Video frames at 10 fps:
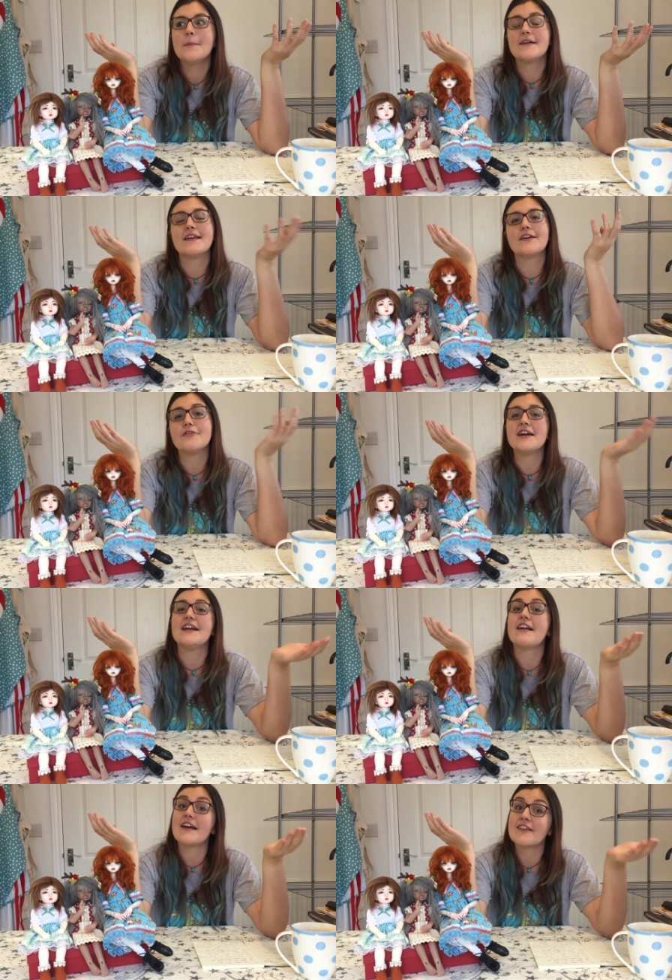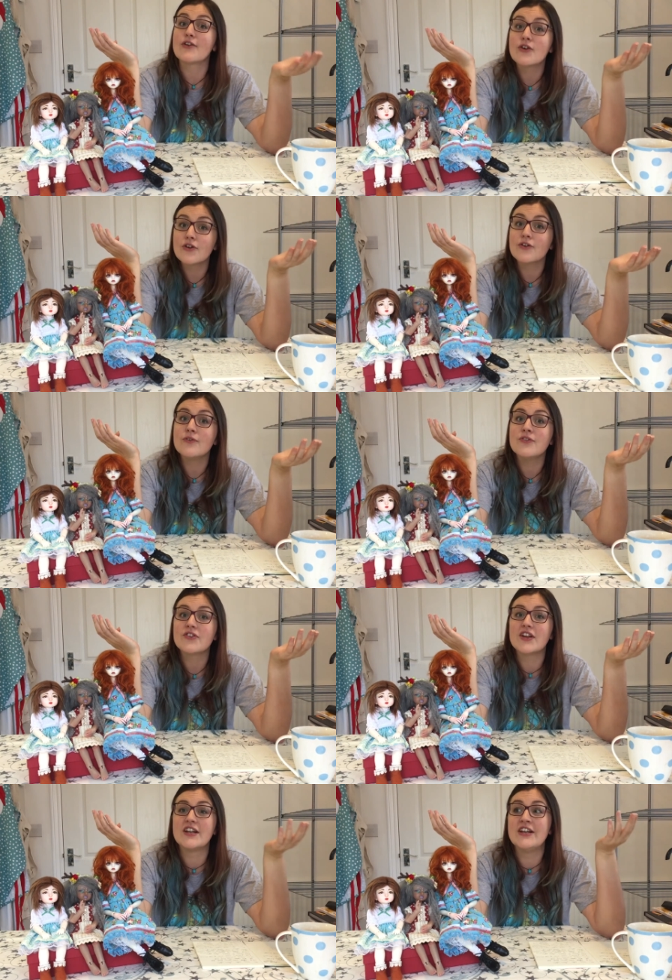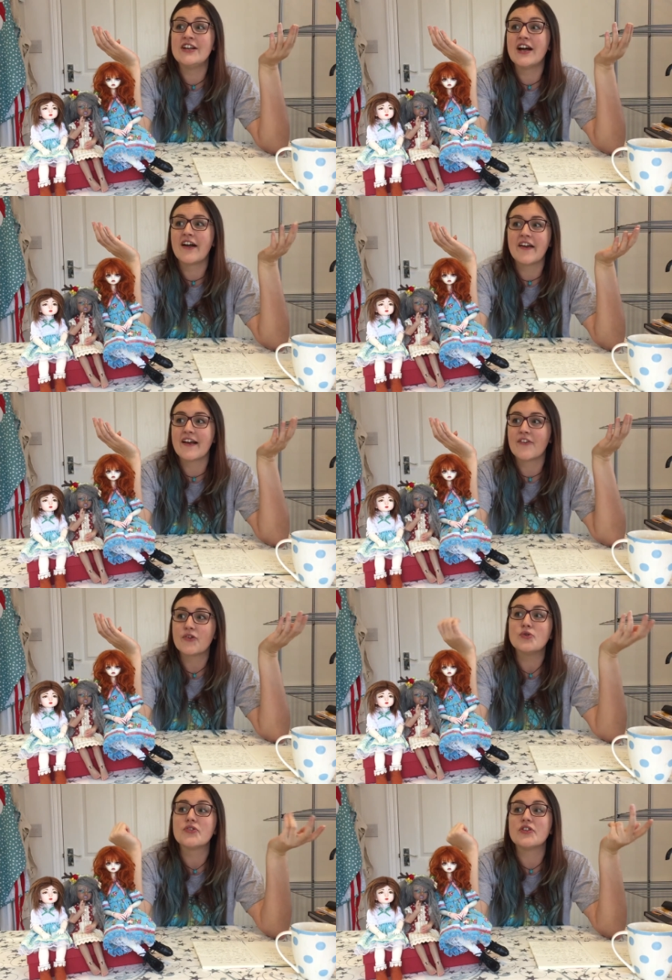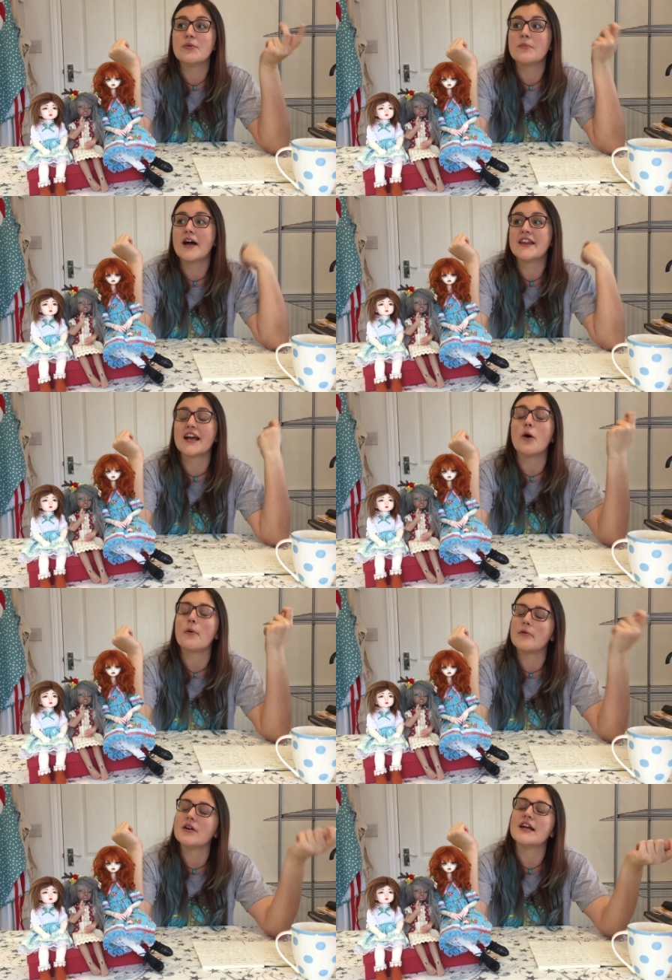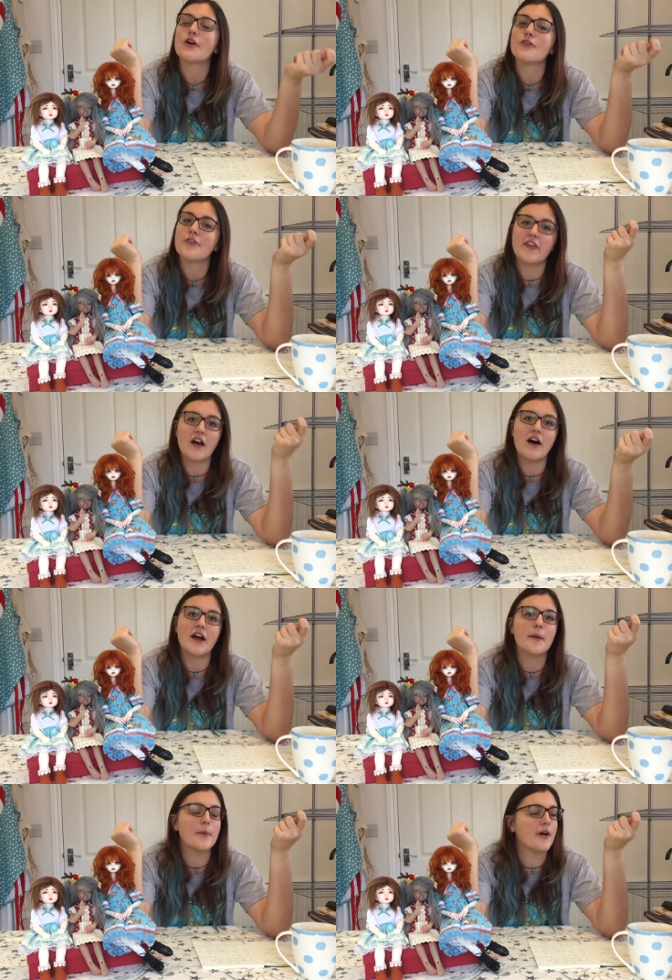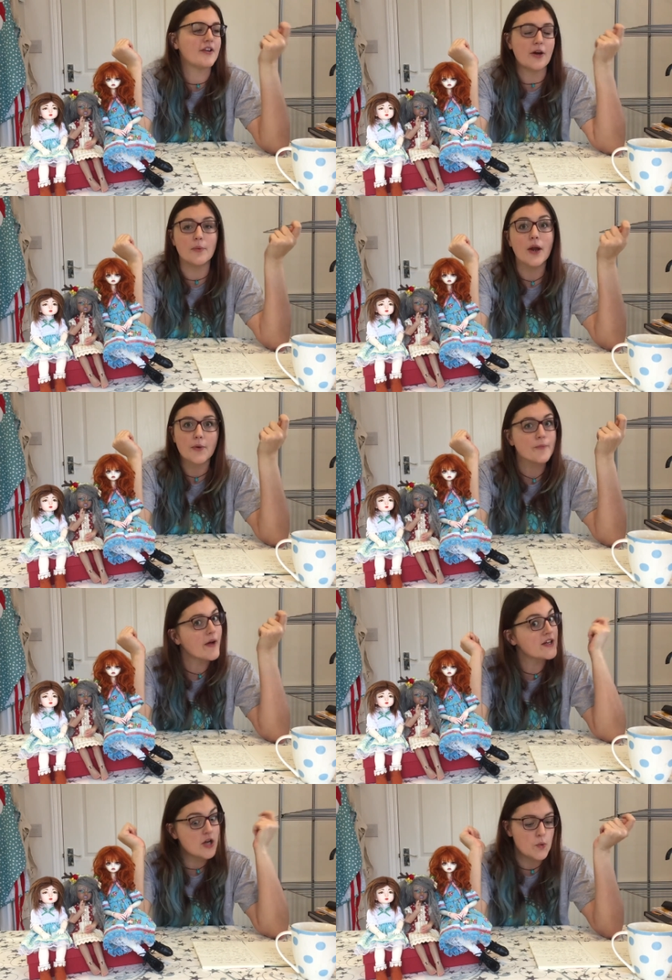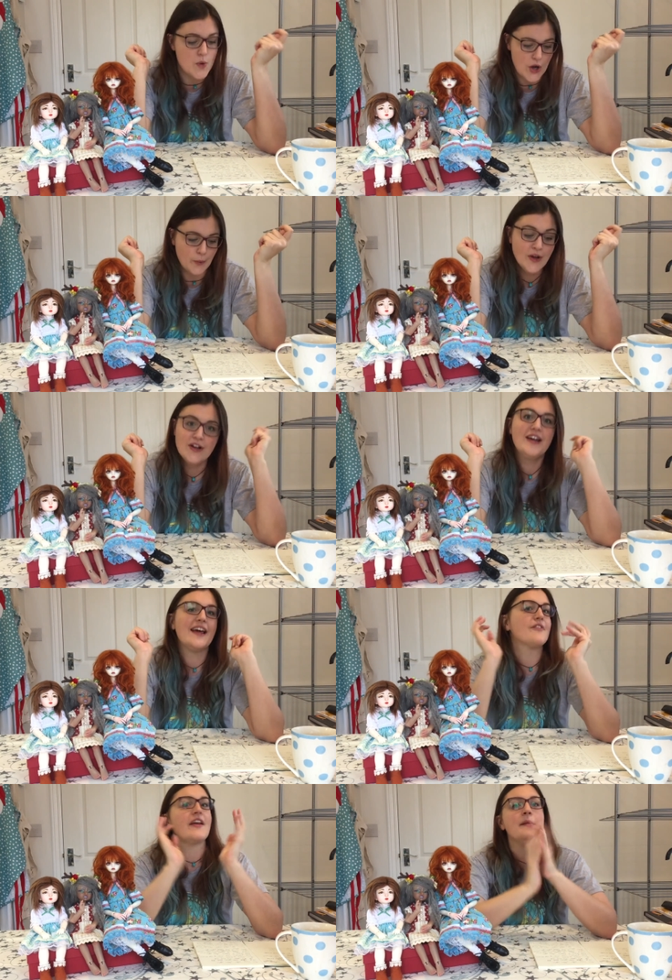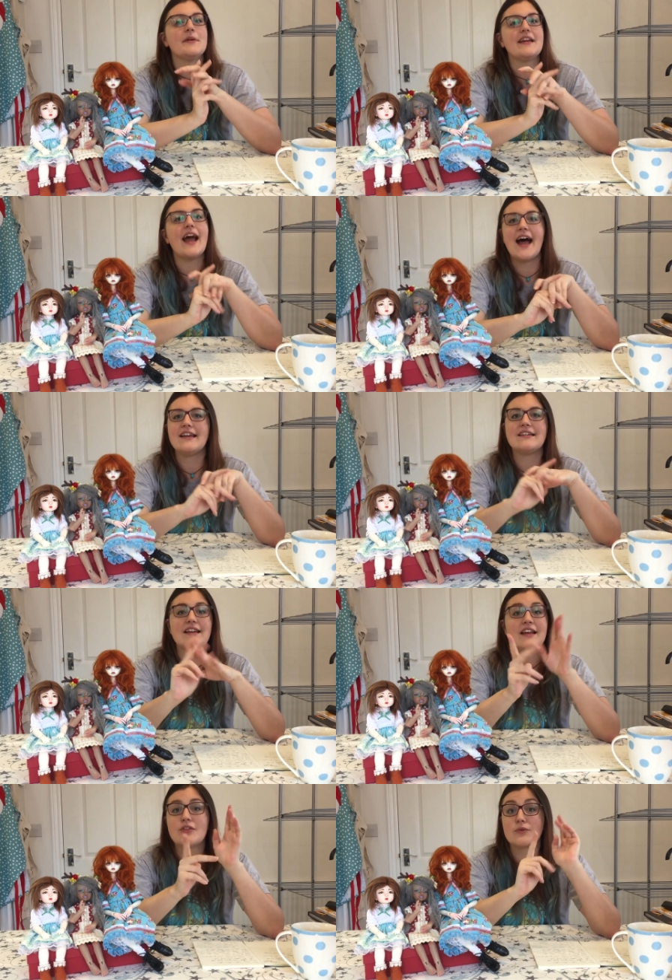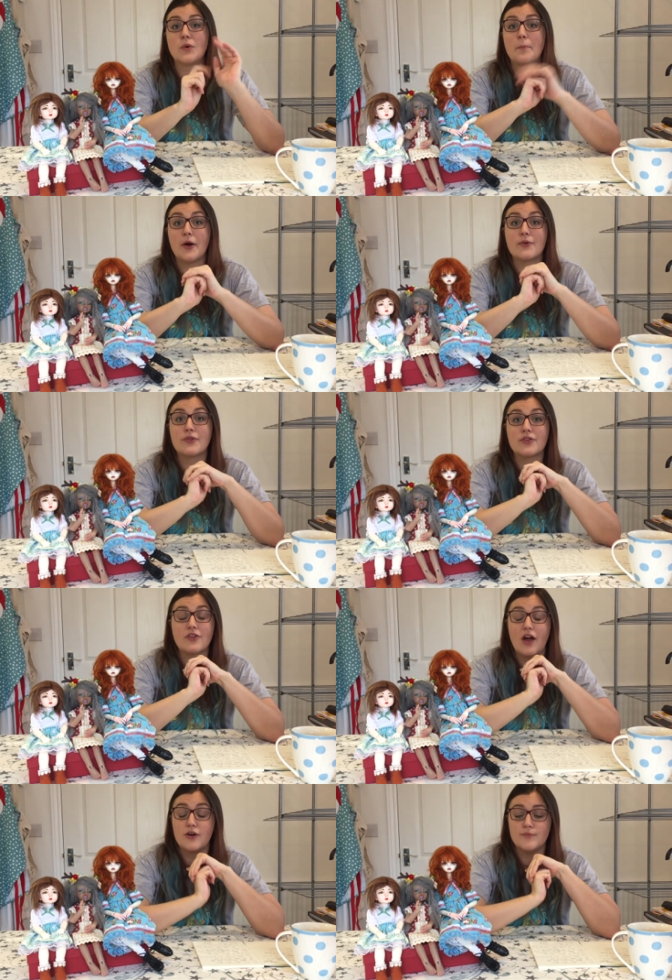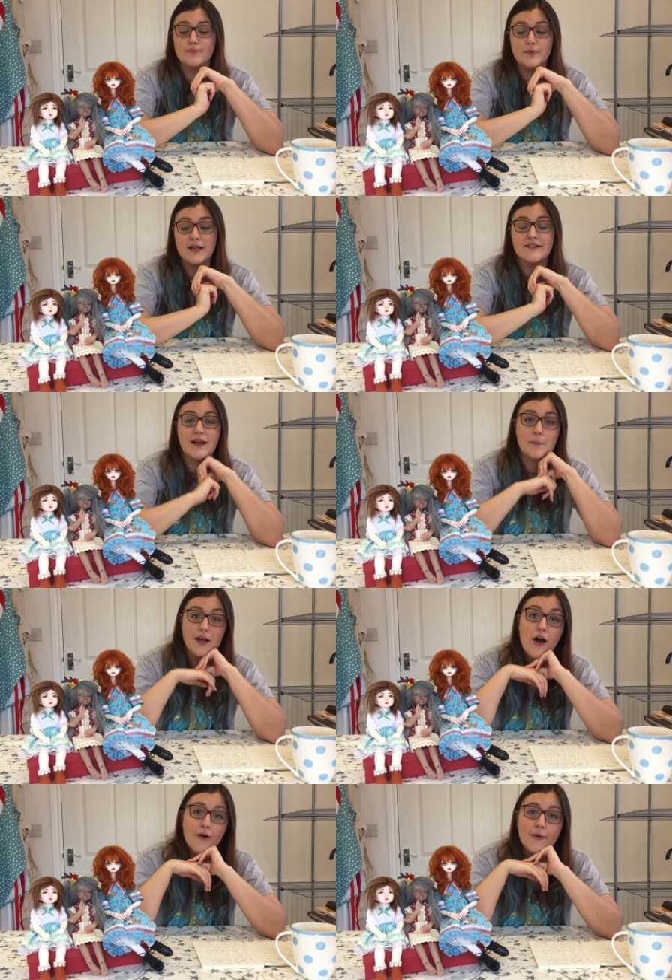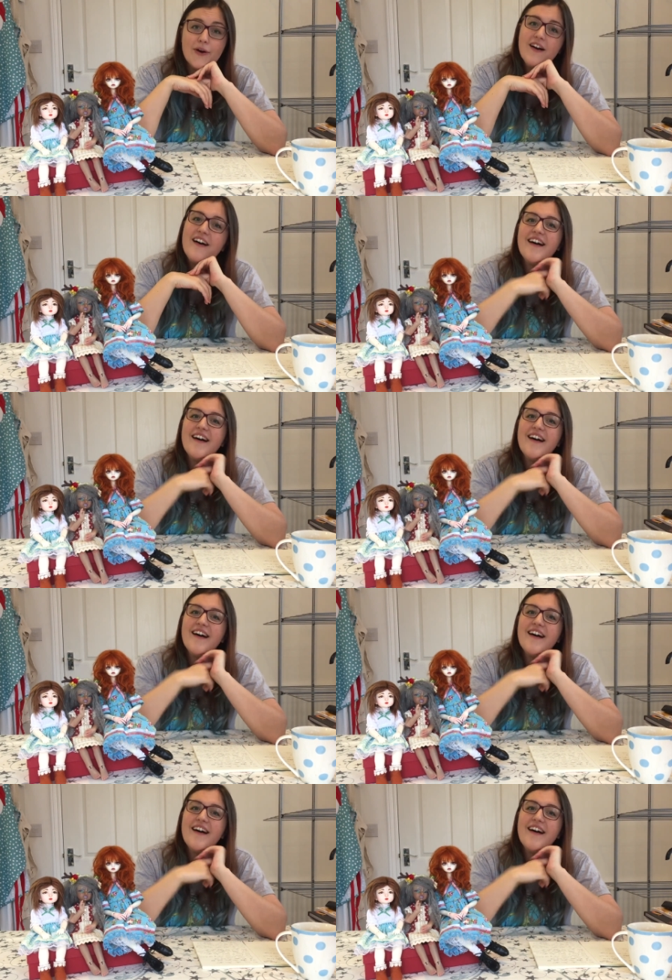but then I really like the hooves, and I think that's awesome. I think I'll probably go for the eye, but I don't know. If anybody has either or both, please let me know.